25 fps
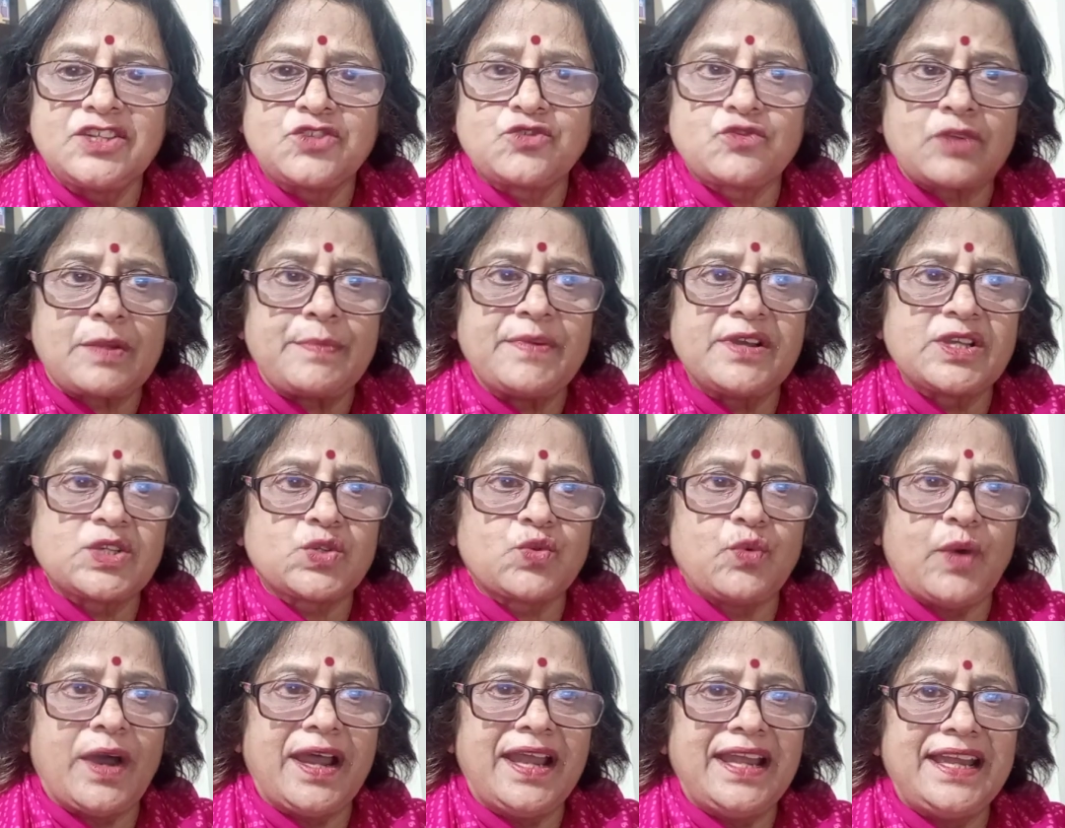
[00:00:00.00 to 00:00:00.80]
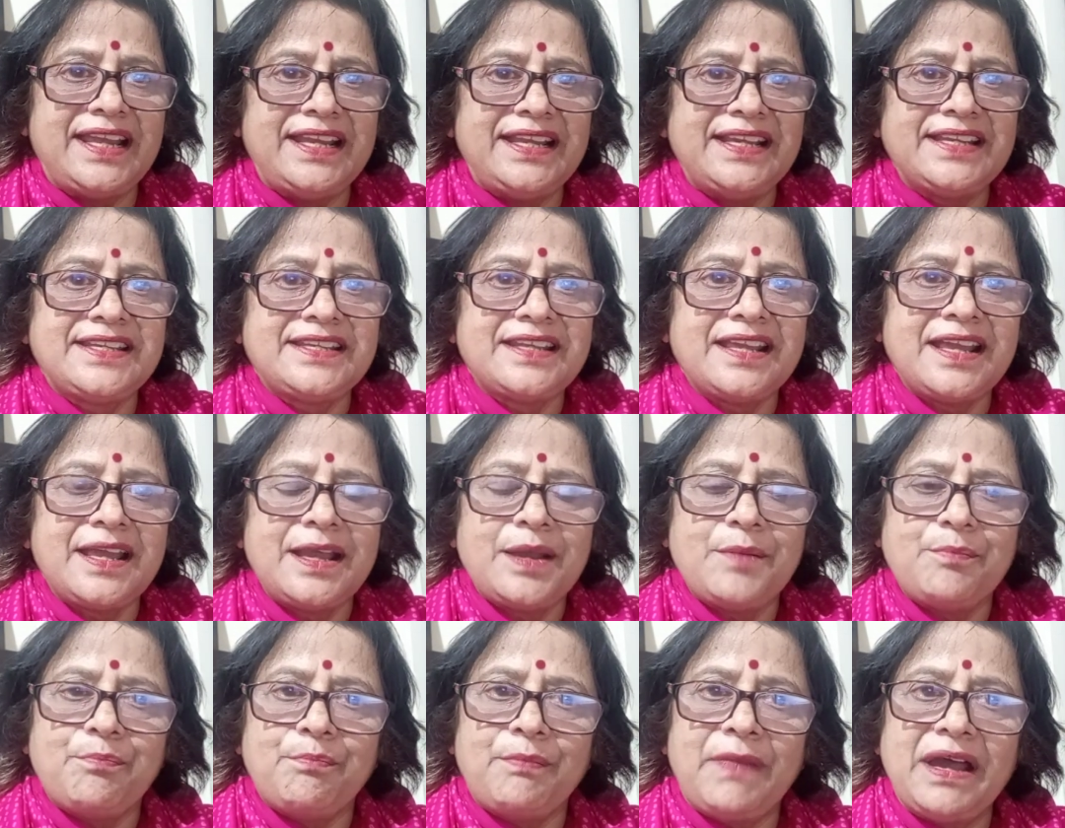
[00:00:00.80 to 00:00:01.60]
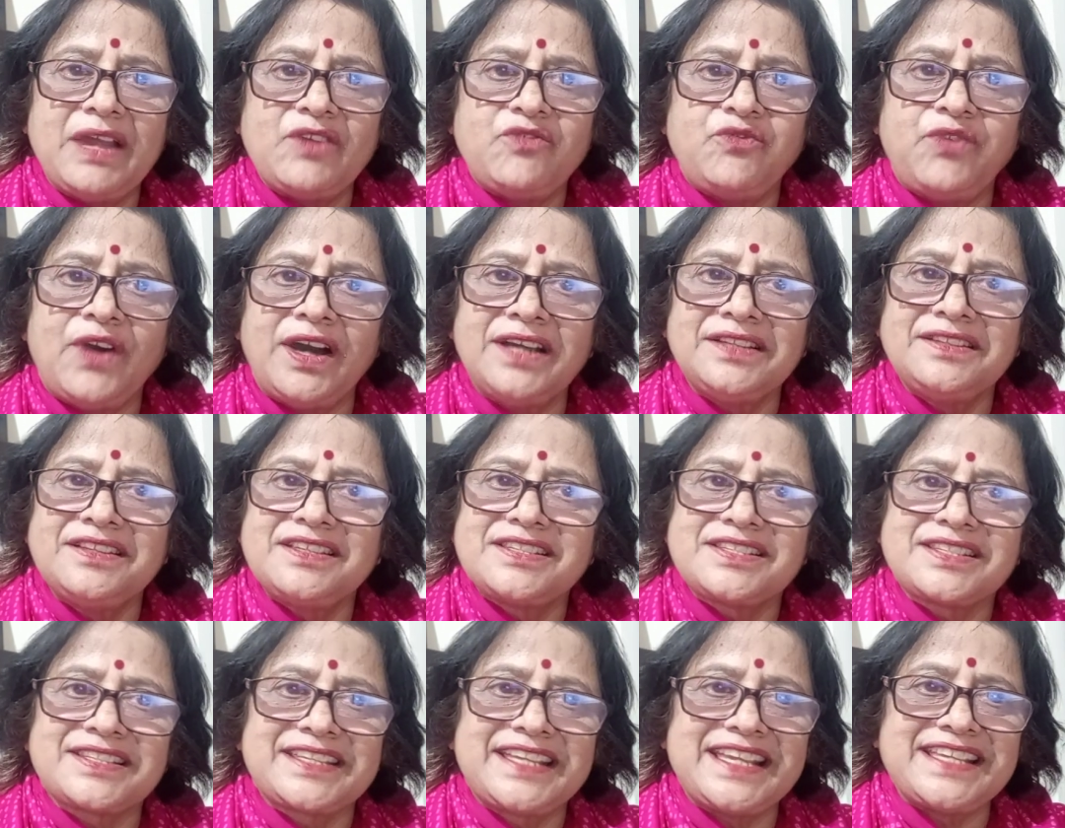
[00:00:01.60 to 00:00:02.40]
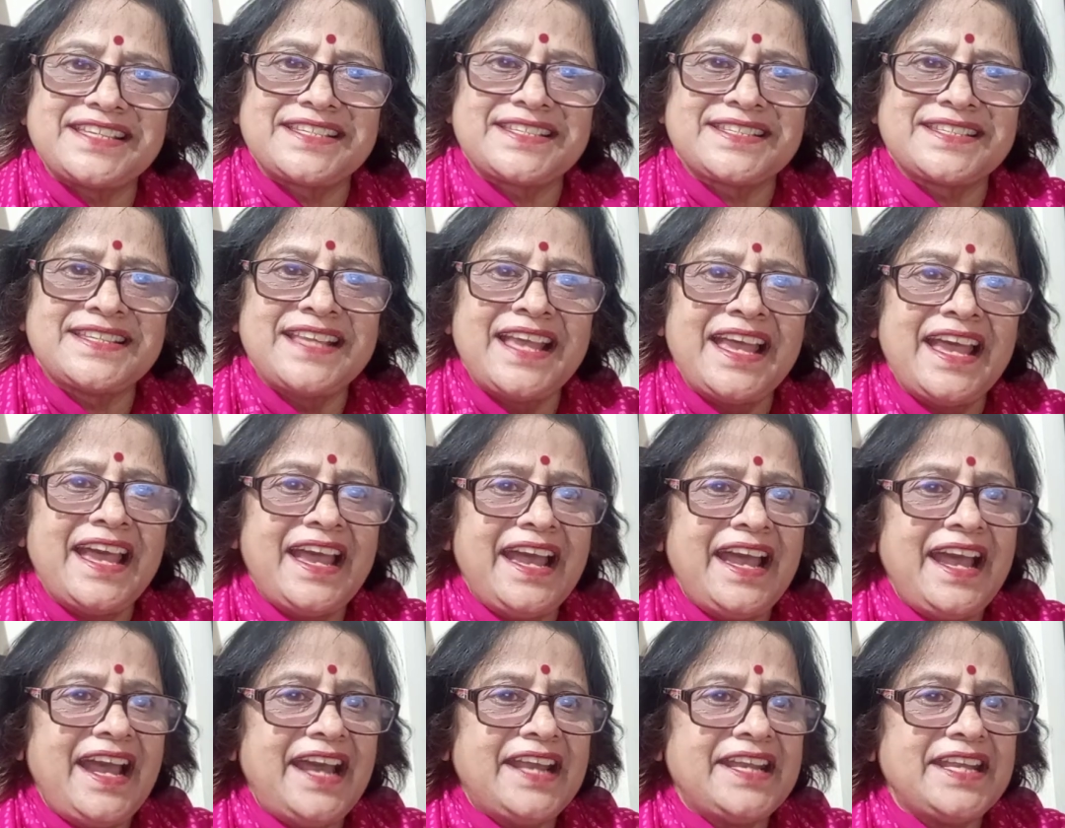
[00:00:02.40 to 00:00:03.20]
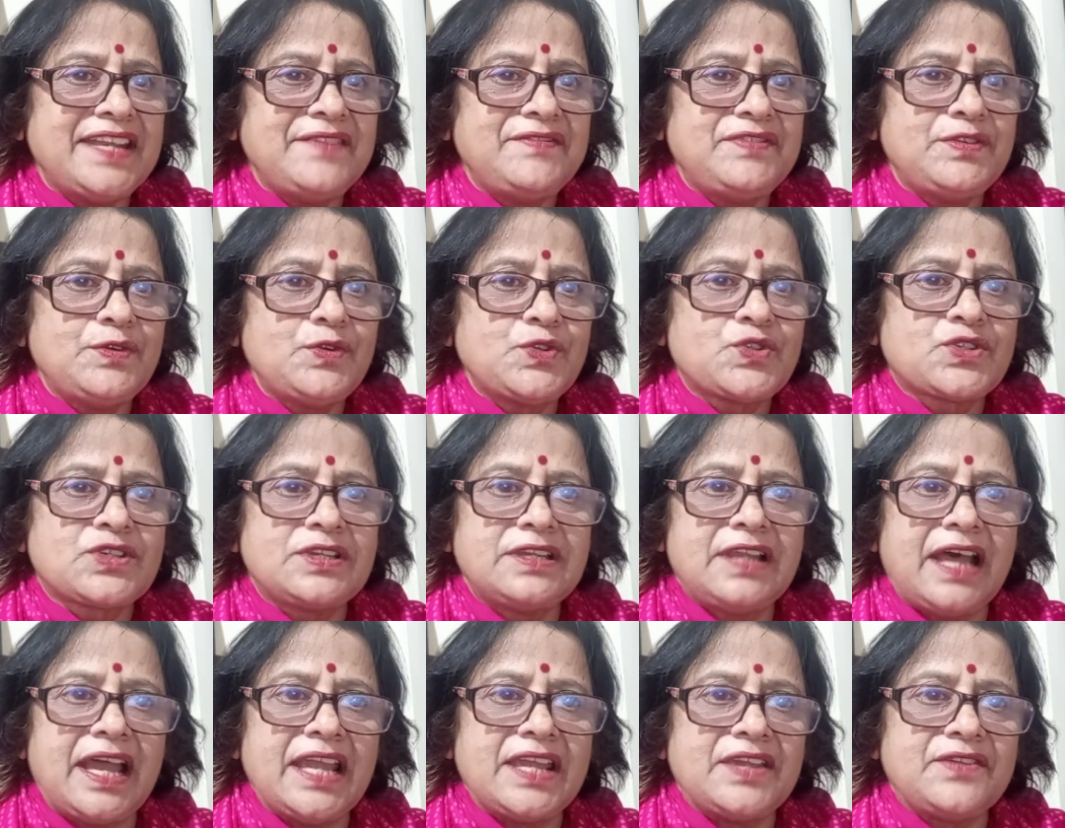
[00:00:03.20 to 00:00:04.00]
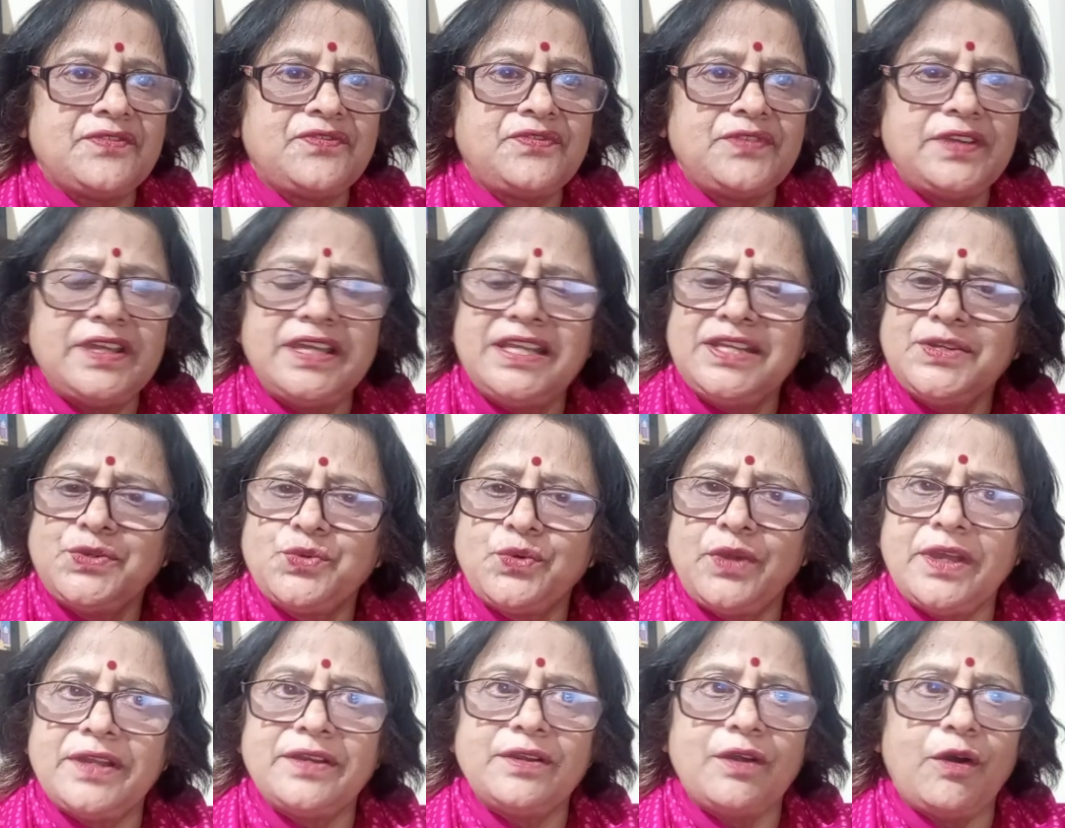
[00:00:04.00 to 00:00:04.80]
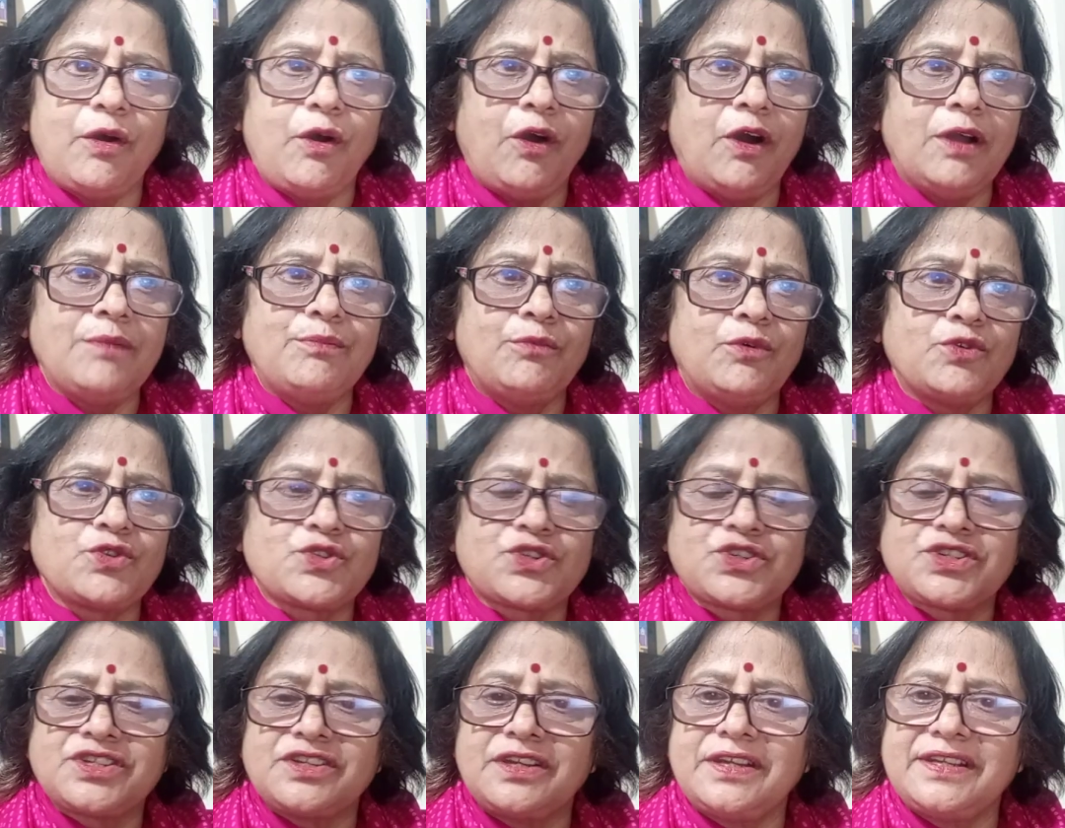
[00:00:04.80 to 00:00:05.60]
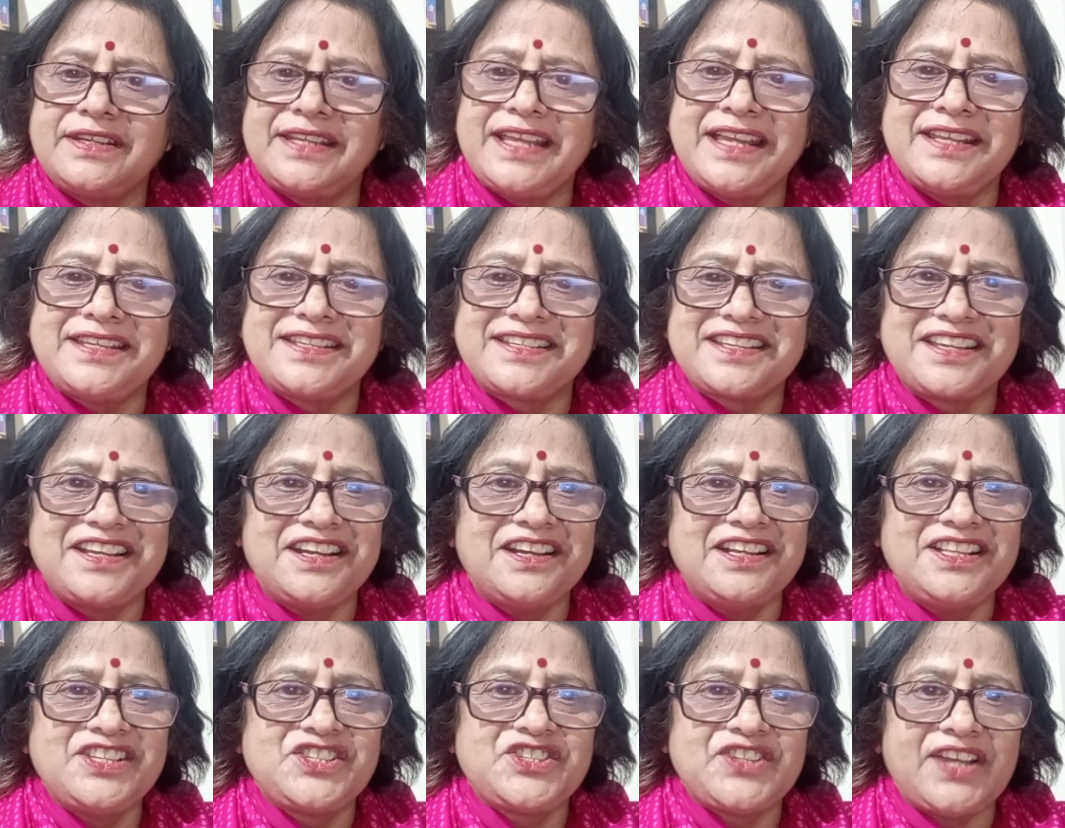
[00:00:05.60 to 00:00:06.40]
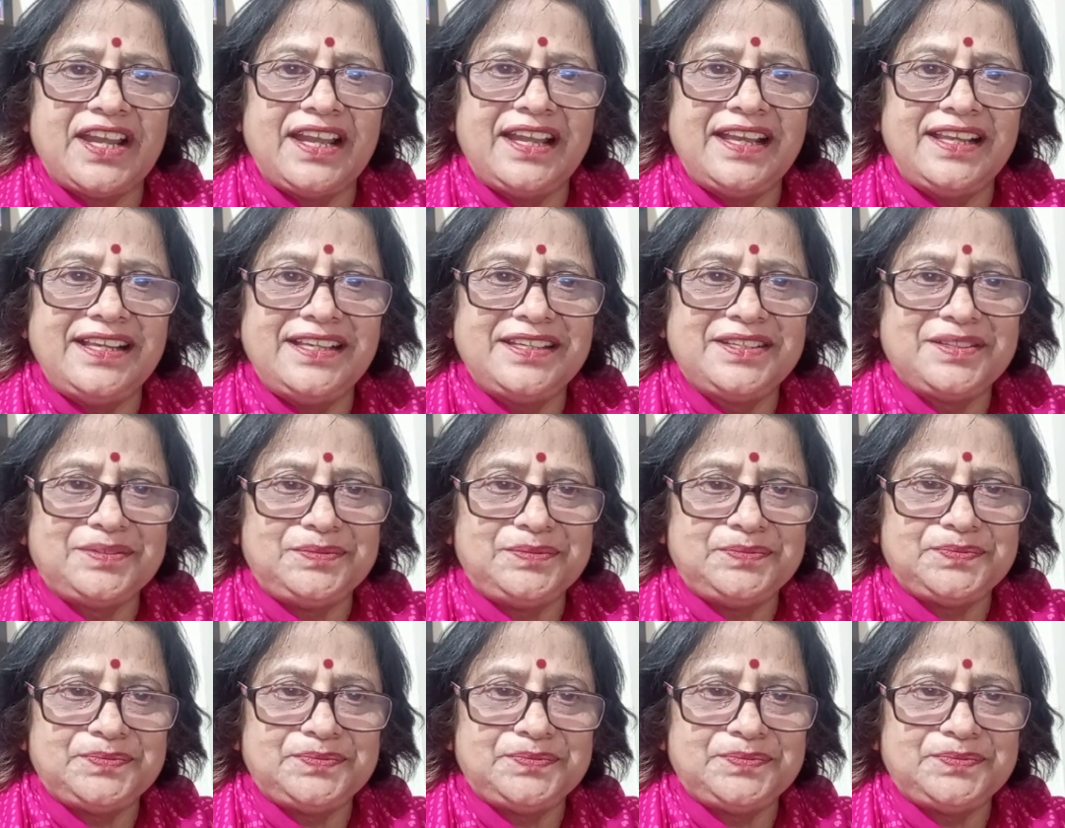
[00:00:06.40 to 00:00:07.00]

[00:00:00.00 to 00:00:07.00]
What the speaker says: tremors wild, my father's kiss had infused life into an almost dead girl child.